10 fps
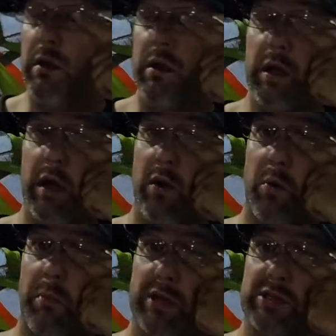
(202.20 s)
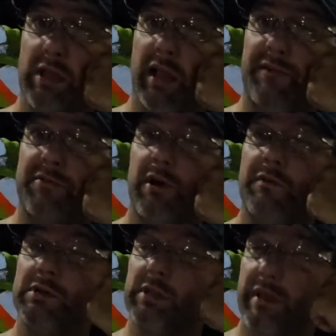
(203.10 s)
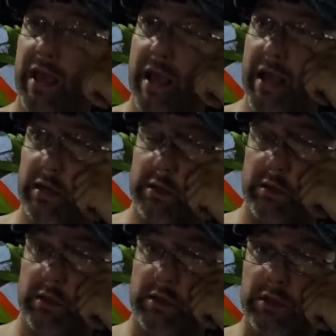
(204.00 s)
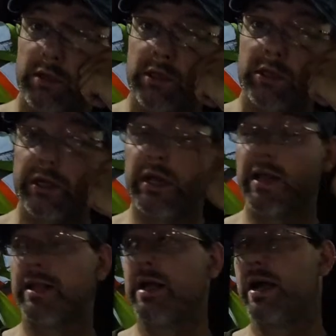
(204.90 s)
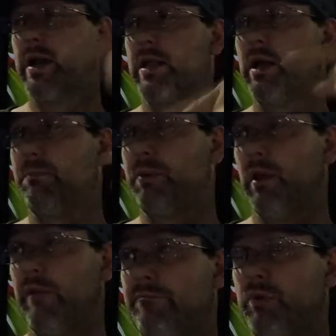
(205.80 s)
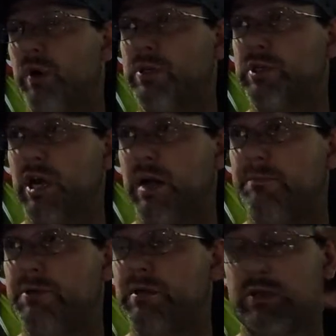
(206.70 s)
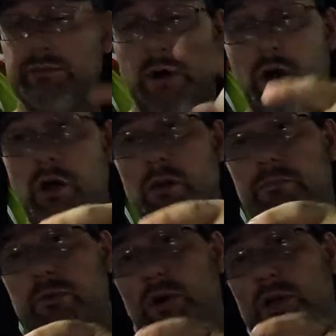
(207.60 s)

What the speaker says: Got a whole bunch of leftovers of that. Then I got a couple of pork chops, small pork